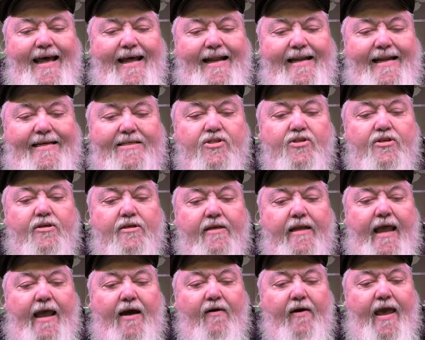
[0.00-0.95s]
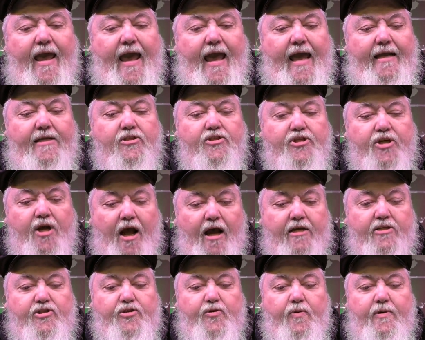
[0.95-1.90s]
Let's look now at
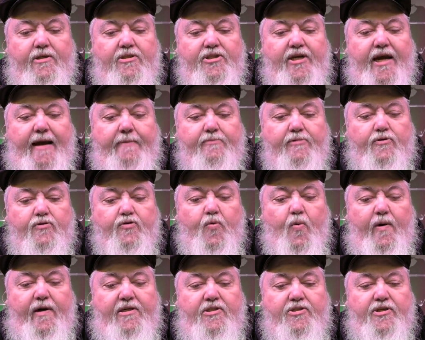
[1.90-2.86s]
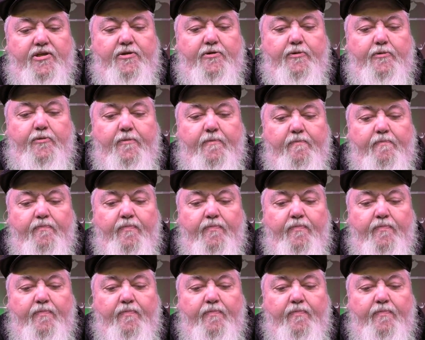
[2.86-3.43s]
Joshua chapter 22.